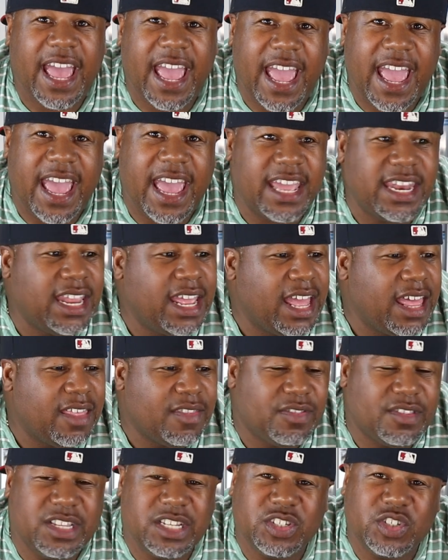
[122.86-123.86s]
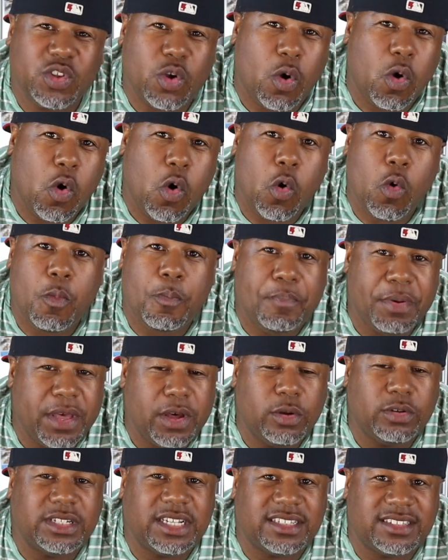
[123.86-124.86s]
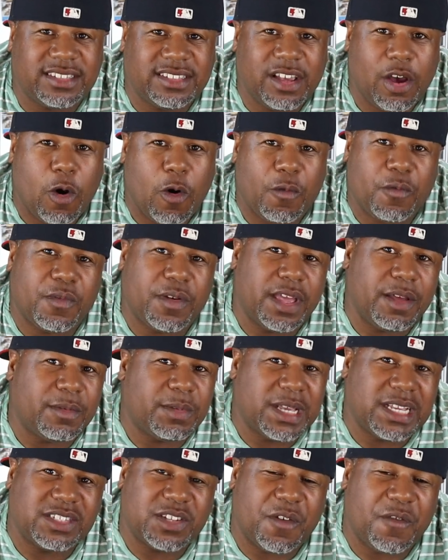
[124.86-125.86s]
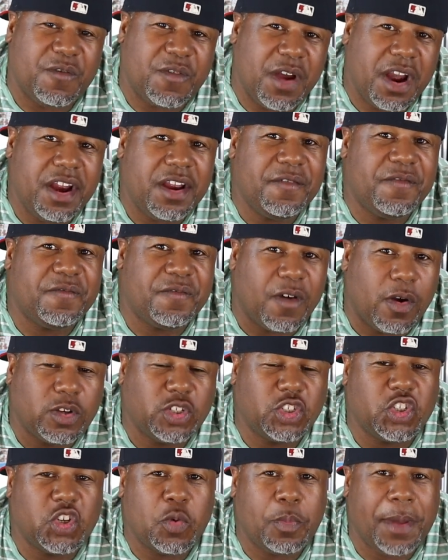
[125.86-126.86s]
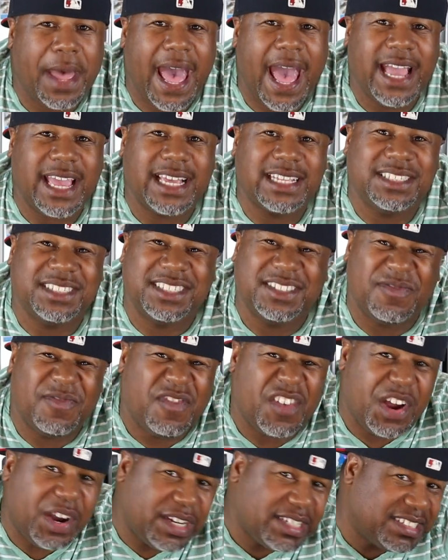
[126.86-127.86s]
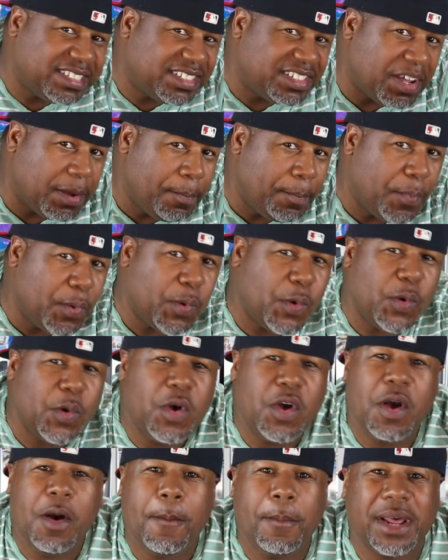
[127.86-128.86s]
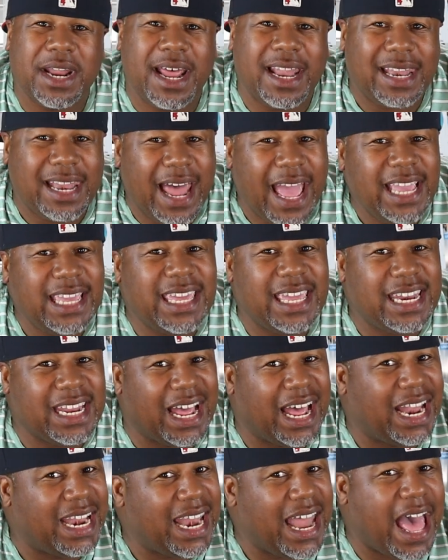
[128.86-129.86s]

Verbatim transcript: and just the whole build itself. It, it's a very functional pack. It's very simple, but I like it a